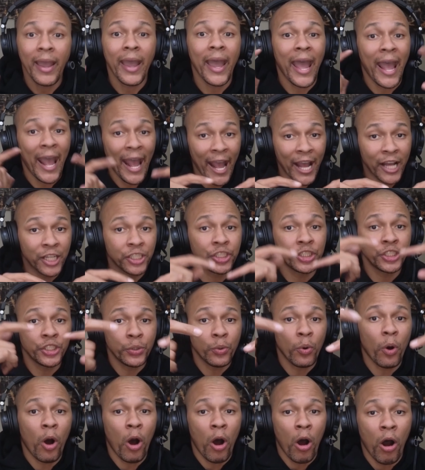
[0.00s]
as you
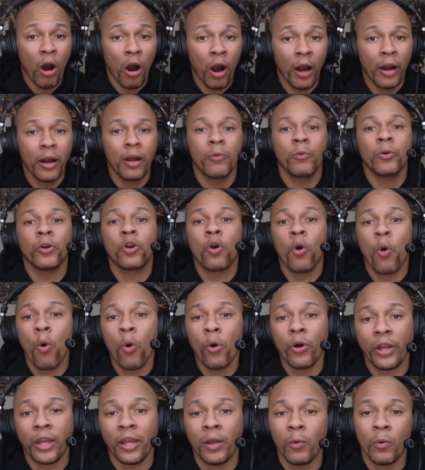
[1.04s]
are
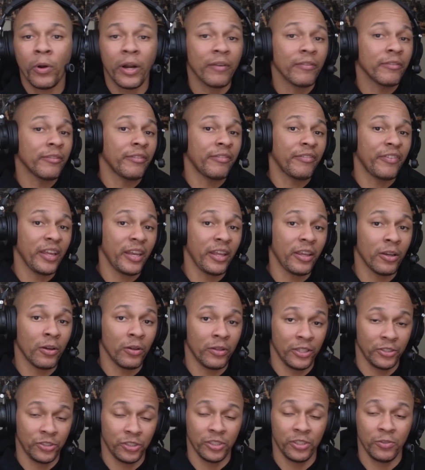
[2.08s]
recording whatever video
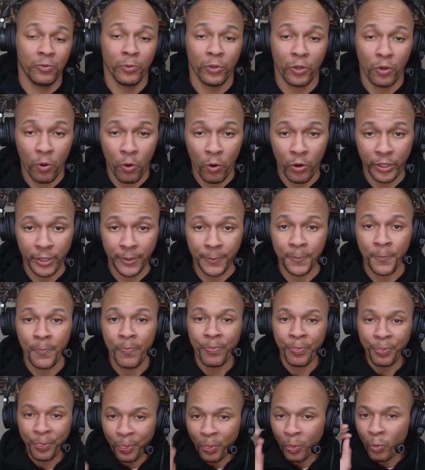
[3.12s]
that you're recording,
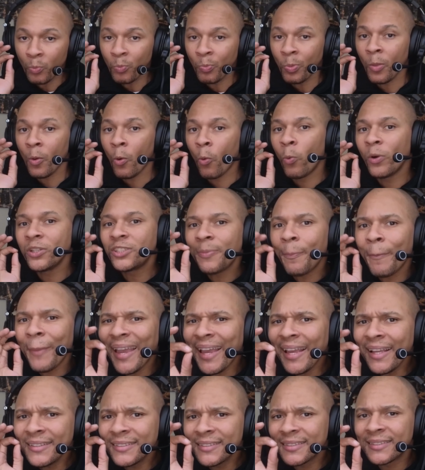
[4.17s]
which
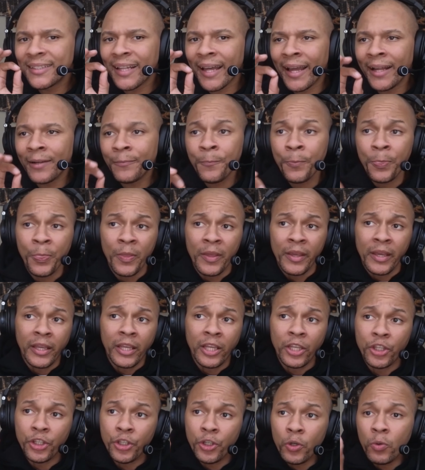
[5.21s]
means that
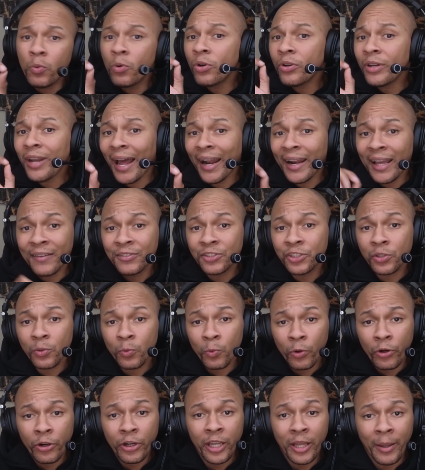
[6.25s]
you will not have to
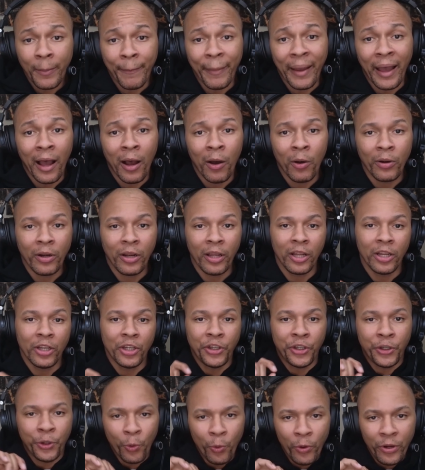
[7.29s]
worry about
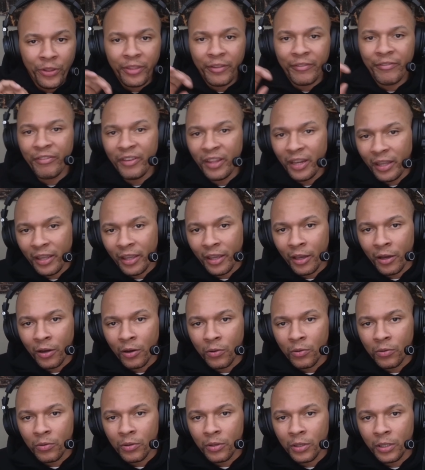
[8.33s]
during the
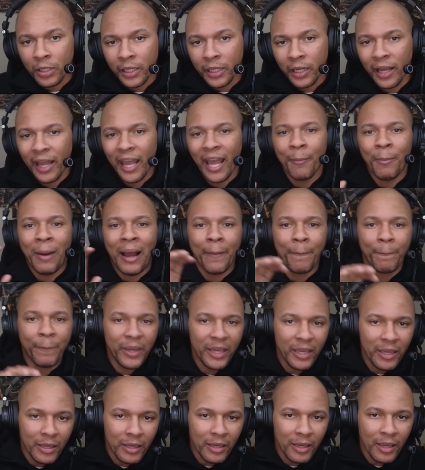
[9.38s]
video, am I
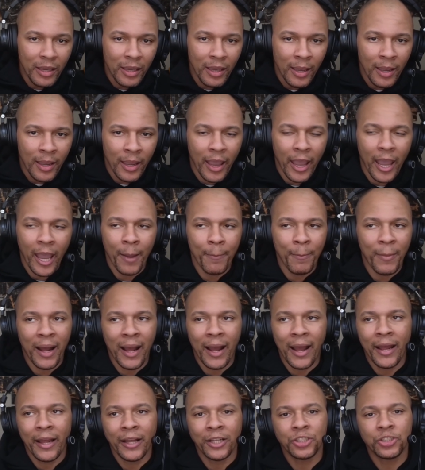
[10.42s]
peaking, am
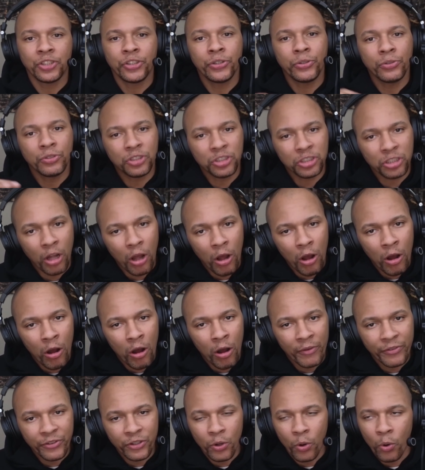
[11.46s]
I too
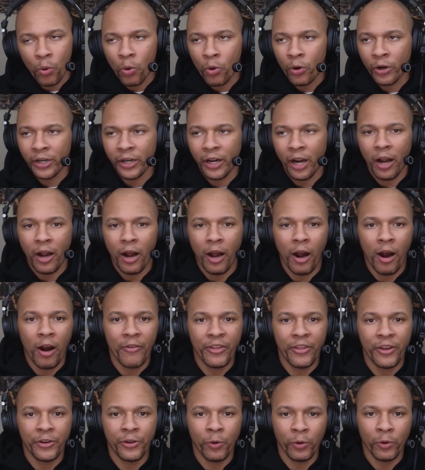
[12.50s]
soft, or are
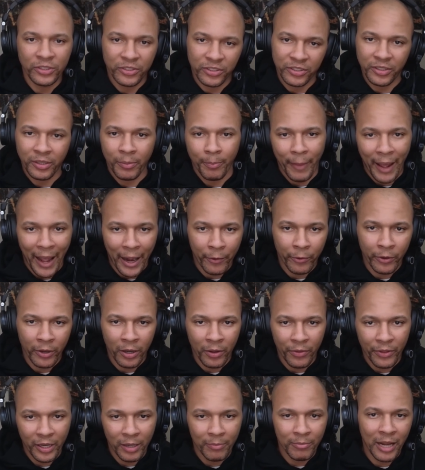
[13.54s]
there noises in the
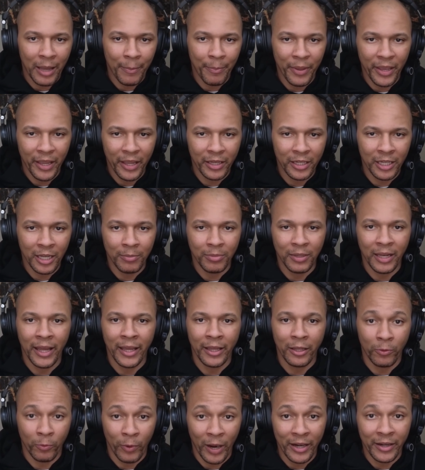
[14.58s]
background that I'm not picking up? Like
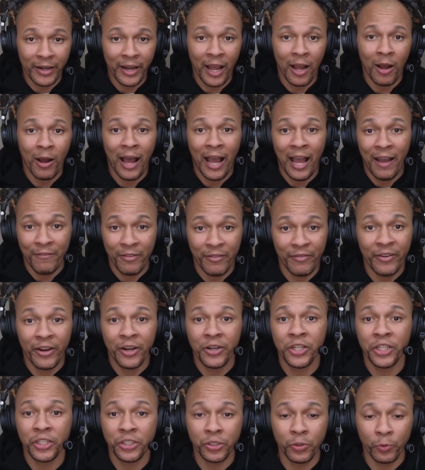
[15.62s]
right now, I have a
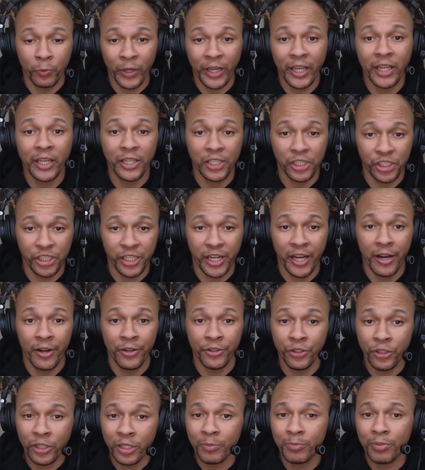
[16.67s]
very rickety chair, and
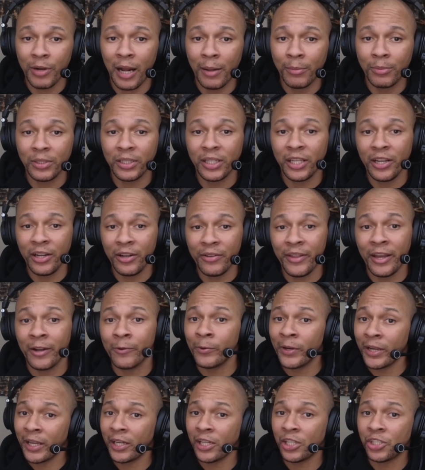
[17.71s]
you can probably hear that
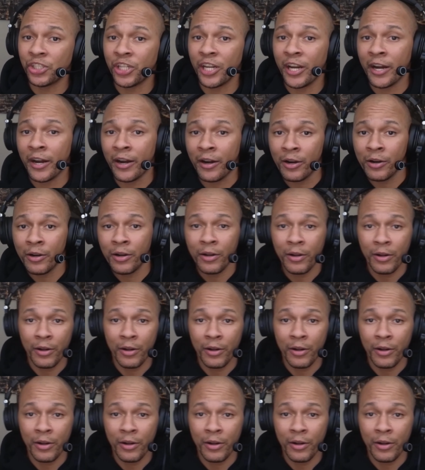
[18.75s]
rickety chair